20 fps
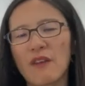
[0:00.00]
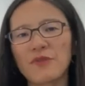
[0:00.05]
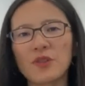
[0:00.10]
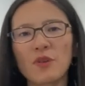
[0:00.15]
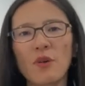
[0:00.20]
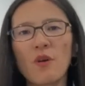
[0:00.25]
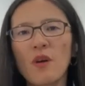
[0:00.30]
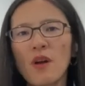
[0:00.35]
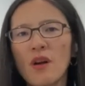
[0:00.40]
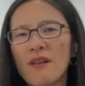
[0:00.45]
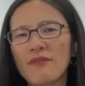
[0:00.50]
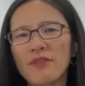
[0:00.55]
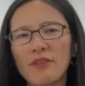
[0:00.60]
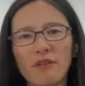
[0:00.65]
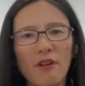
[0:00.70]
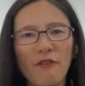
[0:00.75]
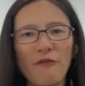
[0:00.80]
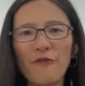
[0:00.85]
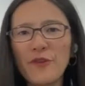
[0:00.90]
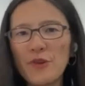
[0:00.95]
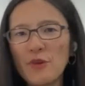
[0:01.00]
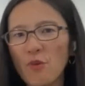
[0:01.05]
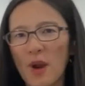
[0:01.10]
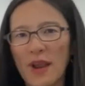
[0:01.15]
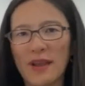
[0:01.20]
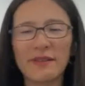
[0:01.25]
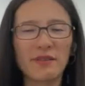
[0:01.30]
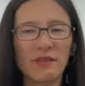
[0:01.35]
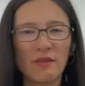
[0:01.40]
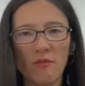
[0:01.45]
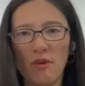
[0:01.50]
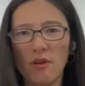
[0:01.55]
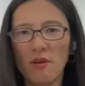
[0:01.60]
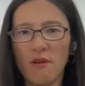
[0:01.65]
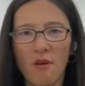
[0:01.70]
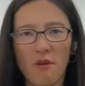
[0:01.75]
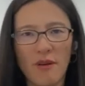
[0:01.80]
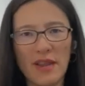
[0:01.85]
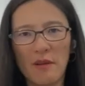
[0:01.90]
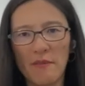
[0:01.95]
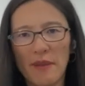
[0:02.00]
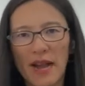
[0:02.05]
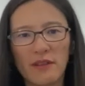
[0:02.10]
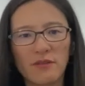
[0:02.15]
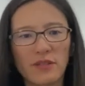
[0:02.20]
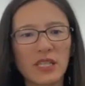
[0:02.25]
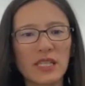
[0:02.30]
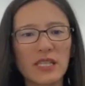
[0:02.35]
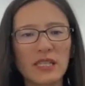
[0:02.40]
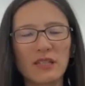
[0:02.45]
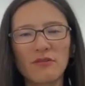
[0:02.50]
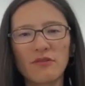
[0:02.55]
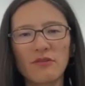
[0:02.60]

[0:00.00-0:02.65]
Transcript: So there are a few ways that we're going about it.